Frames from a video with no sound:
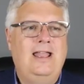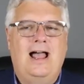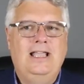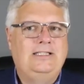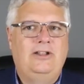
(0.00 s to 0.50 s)

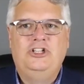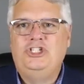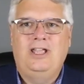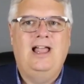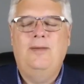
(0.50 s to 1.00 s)
I sell to
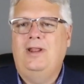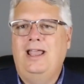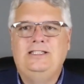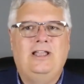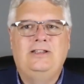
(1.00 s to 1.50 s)
GM and I
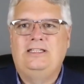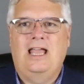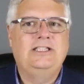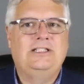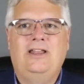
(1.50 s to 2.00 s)
sell to
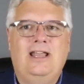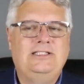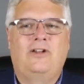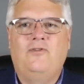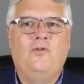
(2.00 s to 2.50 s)
Tesla and I
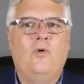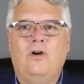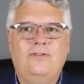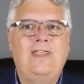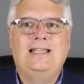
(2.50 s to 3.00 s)
sell to
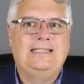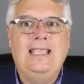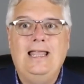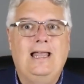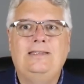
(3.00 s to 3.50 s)
Ford and that's
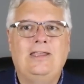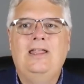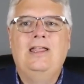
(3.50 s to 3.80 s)
it.